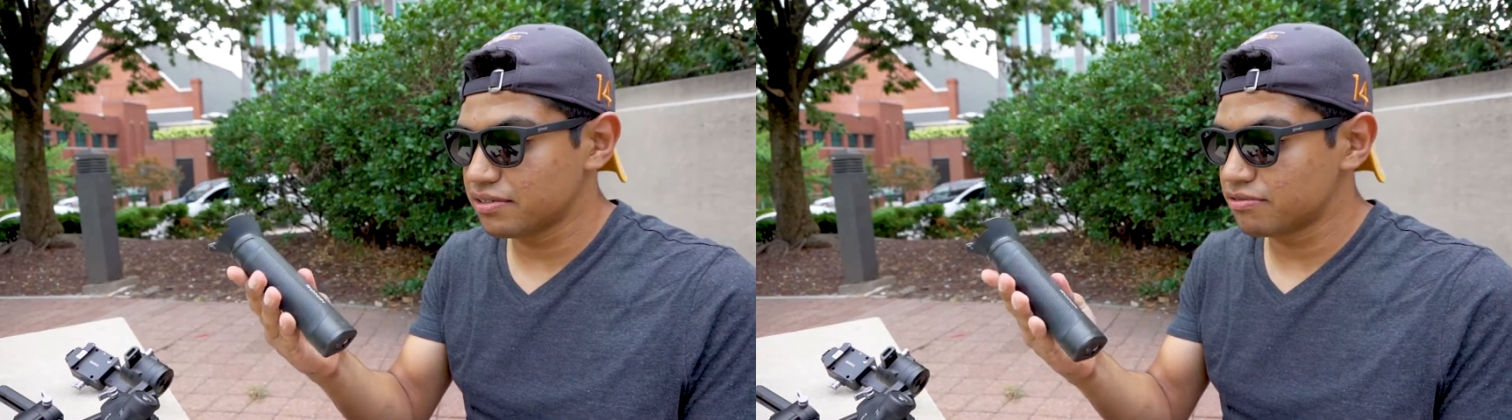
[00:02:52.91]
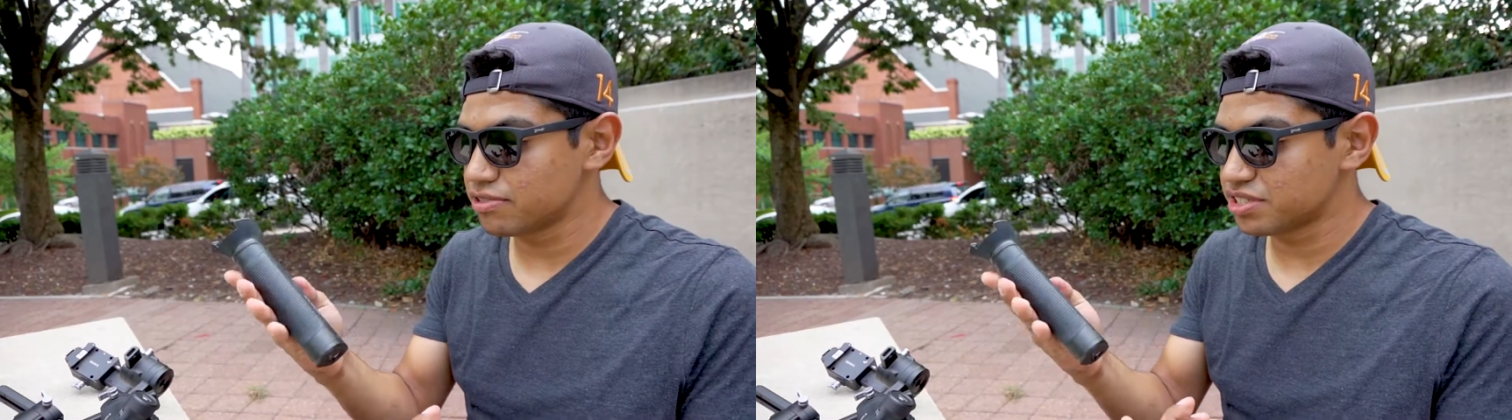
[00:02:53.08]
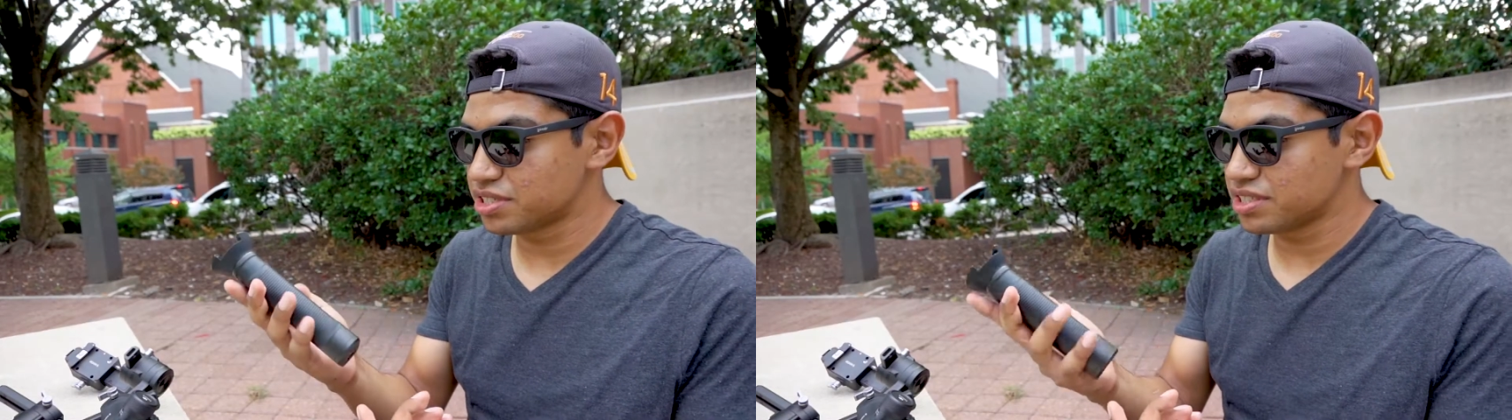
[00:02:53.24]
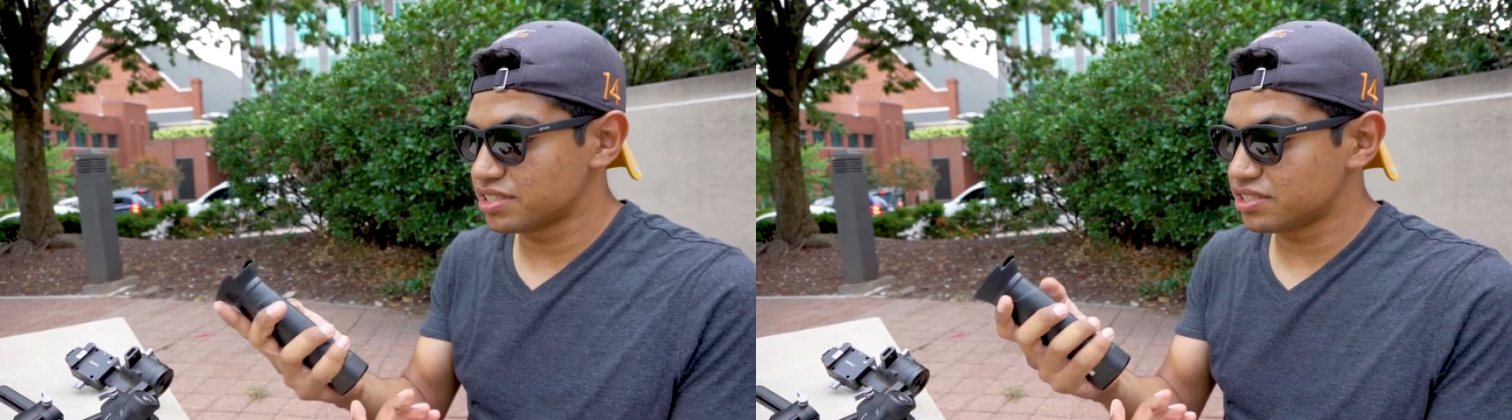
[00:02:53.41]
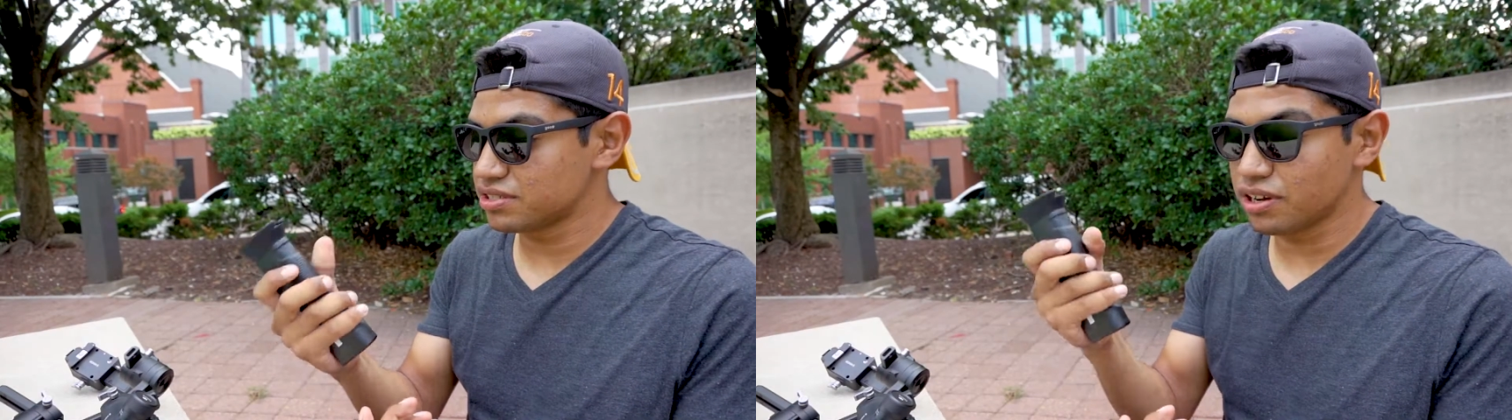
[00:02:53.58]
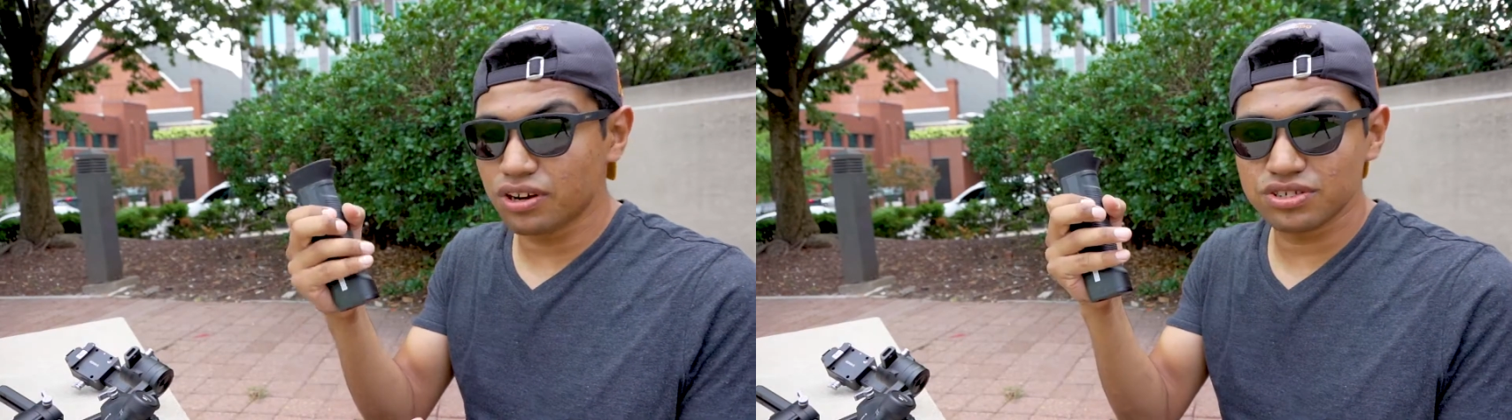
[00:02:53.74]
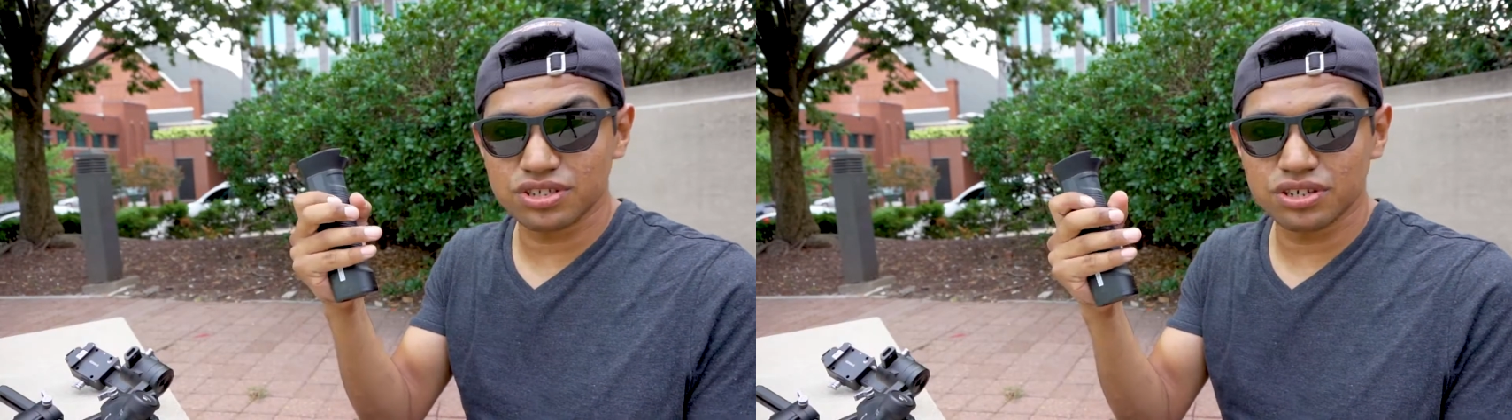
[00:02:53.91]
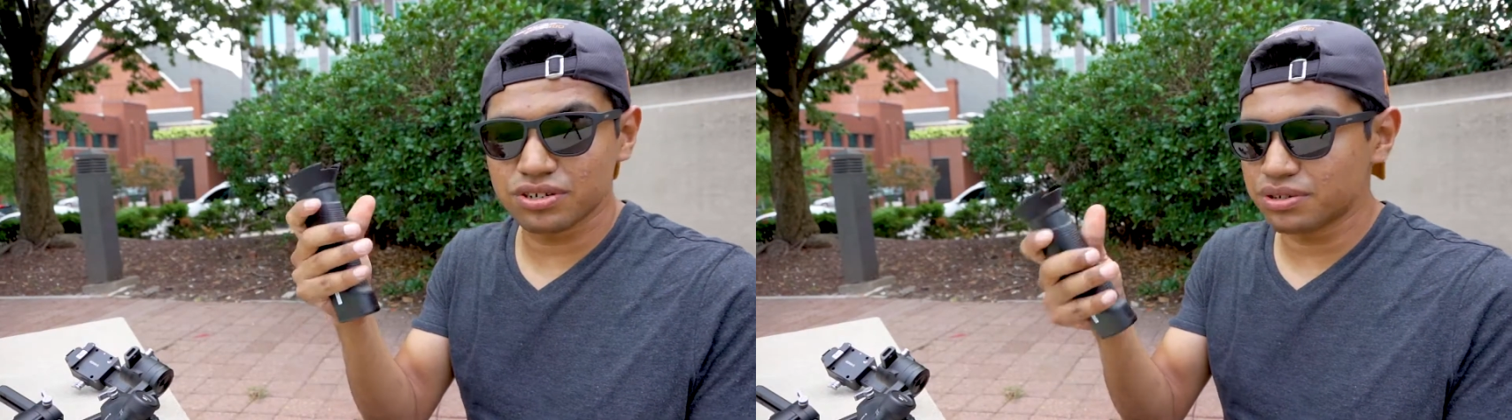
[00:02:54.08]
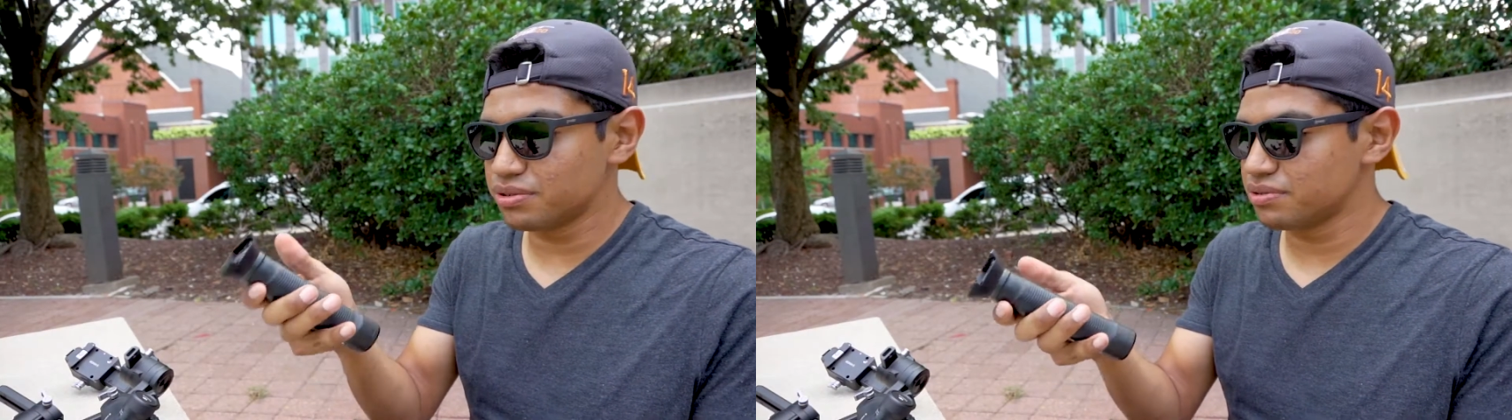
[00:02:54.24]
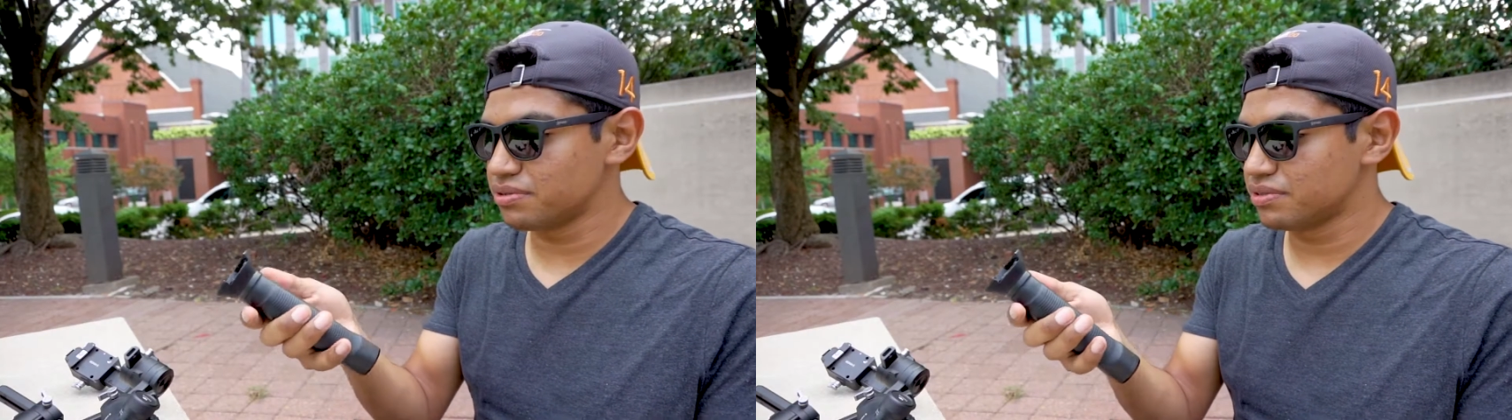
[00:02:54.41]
which is also